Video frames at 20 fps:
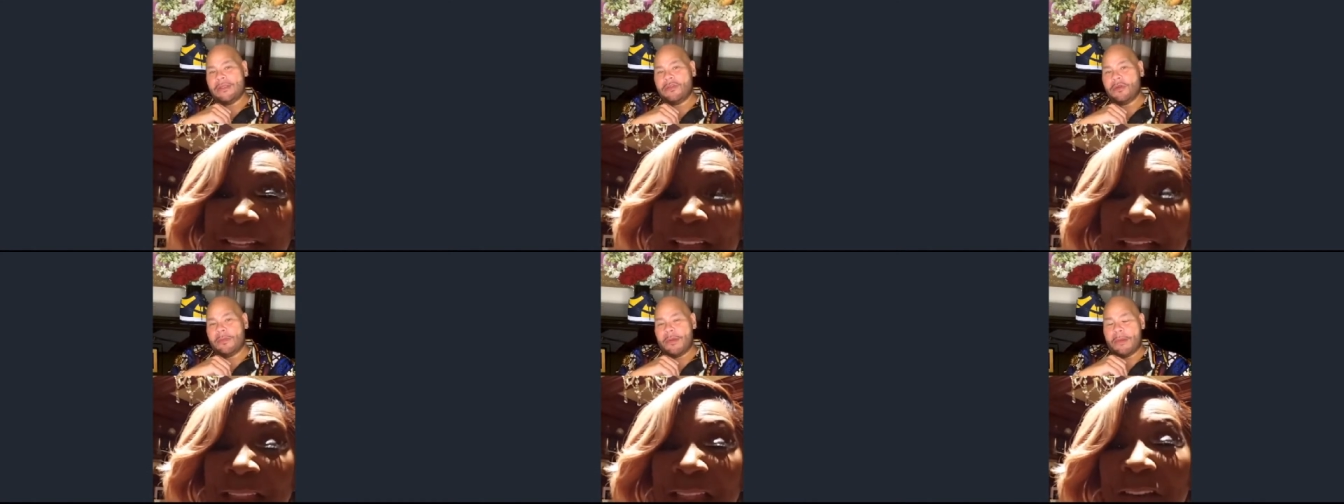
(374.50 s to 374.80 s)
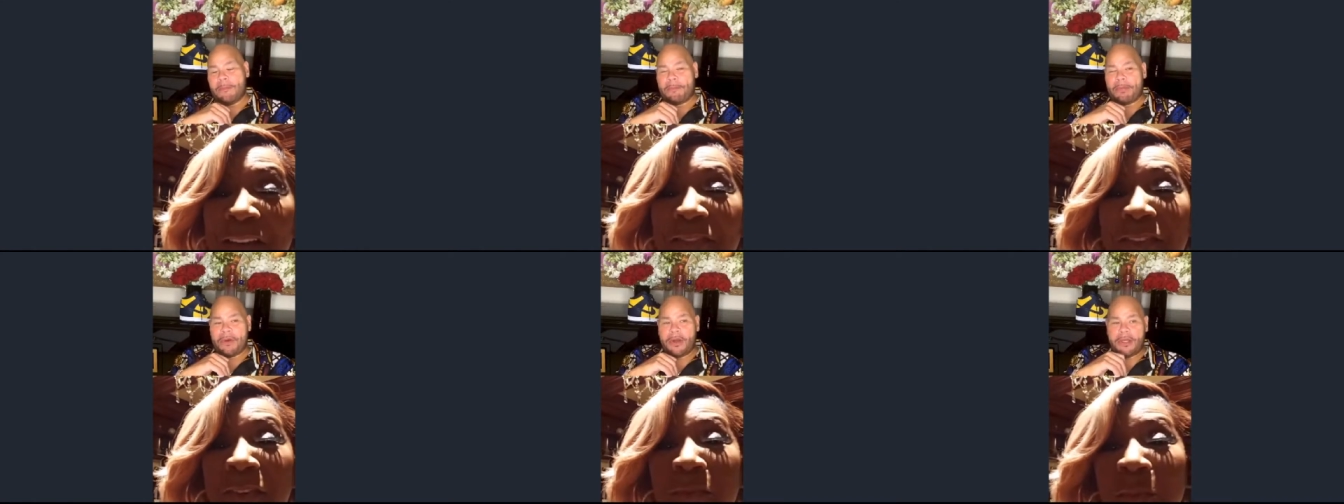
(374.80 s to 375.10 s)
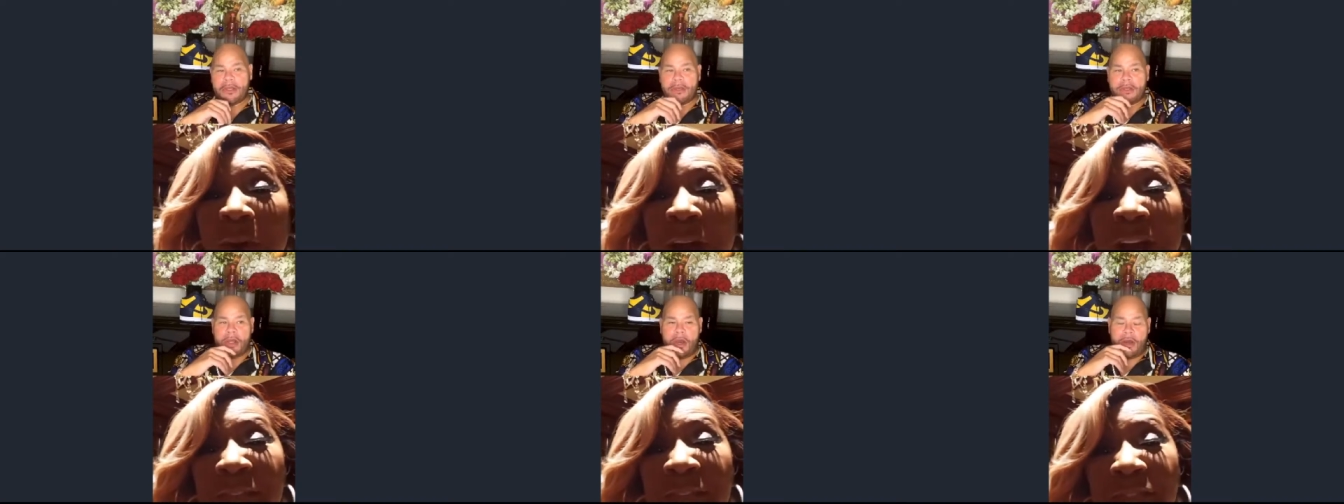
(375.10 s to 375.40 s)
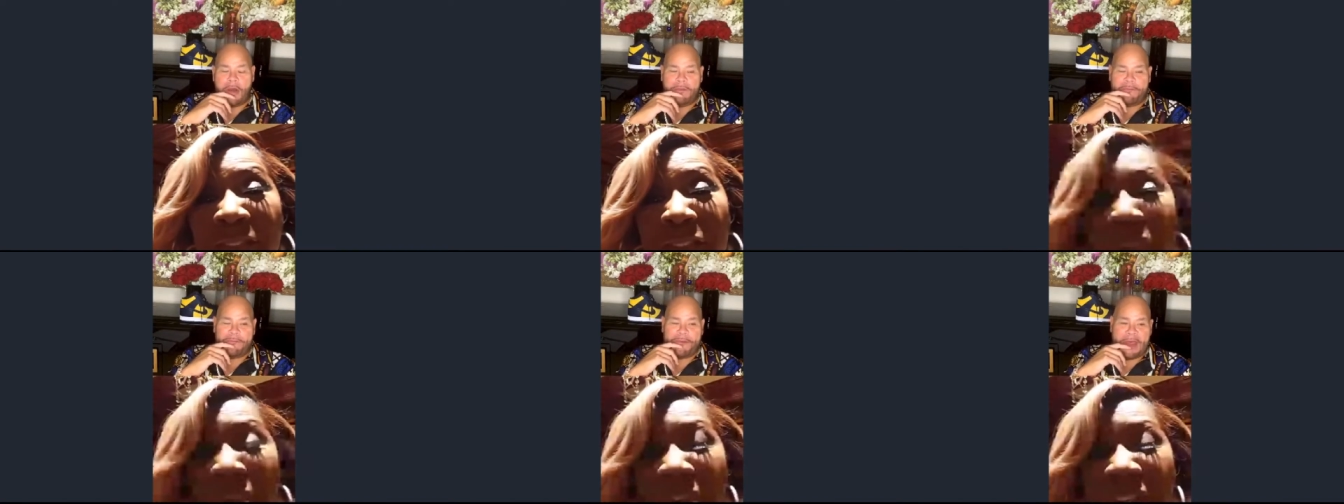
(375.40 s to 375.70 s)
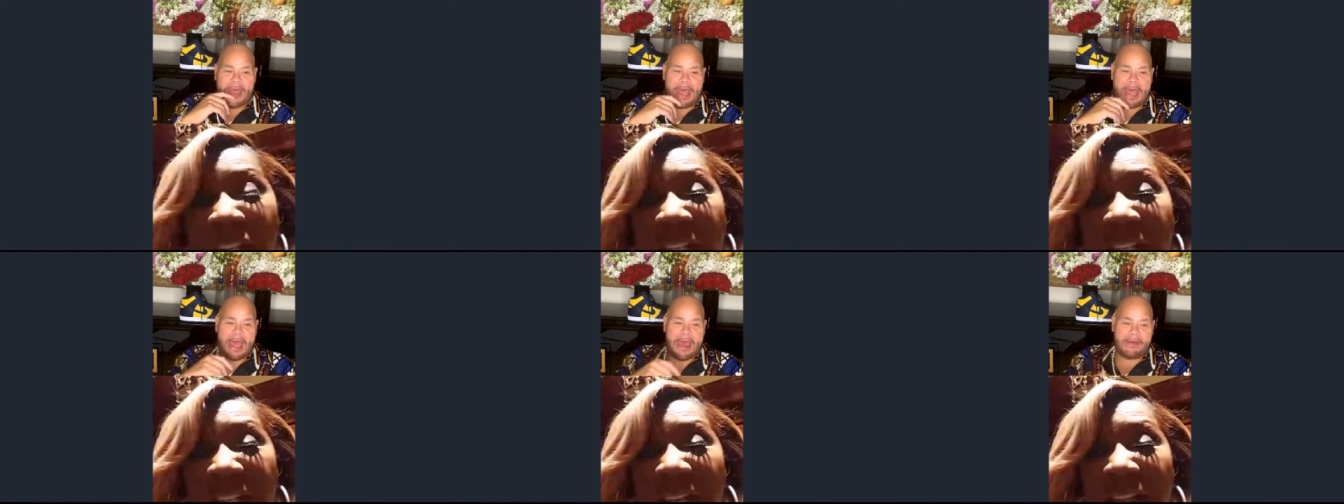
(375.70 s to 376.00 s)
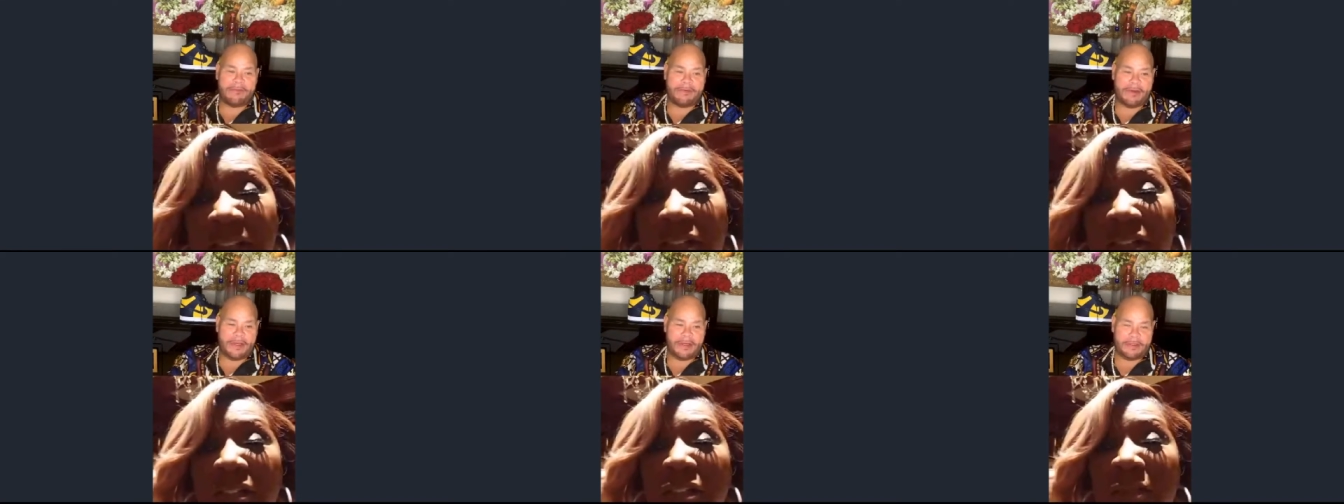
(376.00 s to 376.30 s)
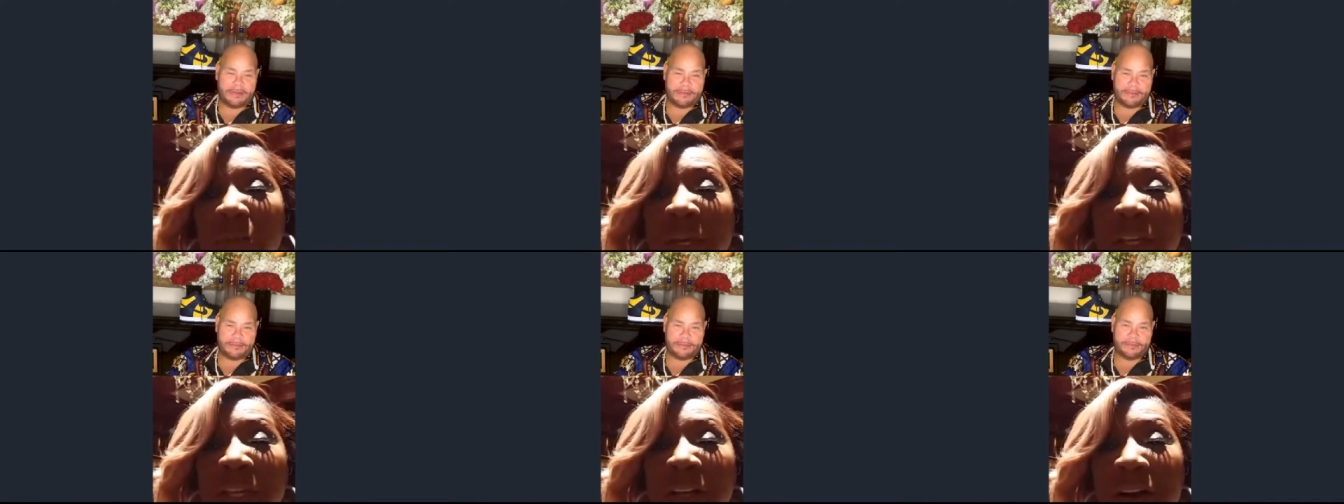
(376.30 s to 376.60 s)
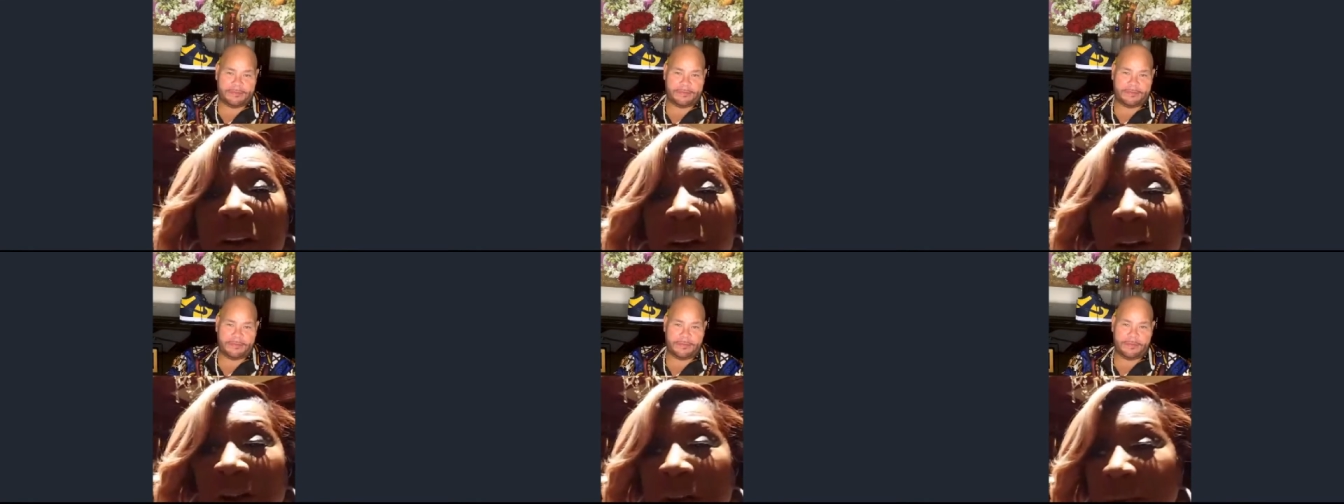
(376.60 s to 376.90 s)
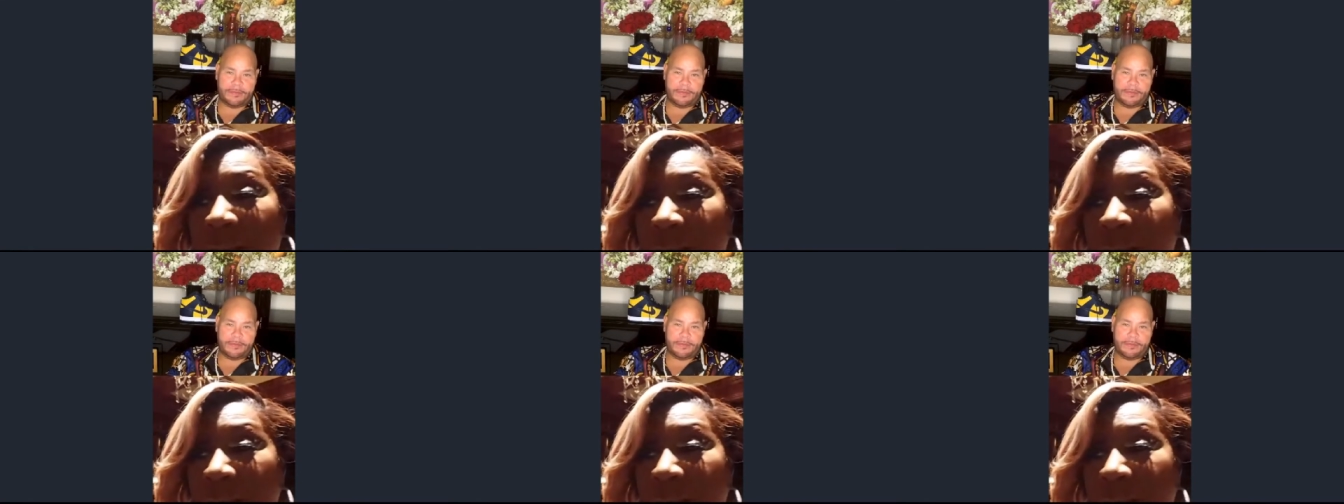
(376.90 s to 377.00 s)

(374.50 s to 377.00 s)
I love the white too. She's such a sweetheart.